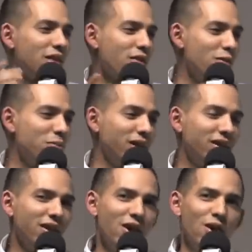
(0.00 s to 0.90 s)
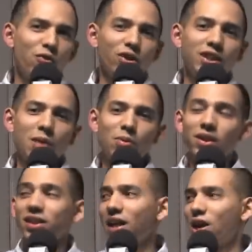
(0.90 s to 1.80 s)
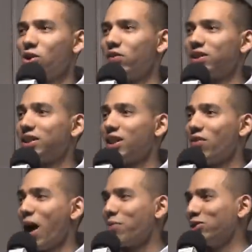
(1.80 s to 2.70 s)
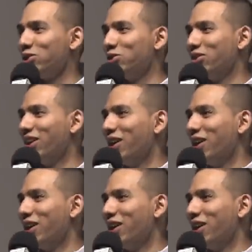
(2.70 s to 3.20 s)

I've ever been. For example, this I don't know if this has ever happened to you.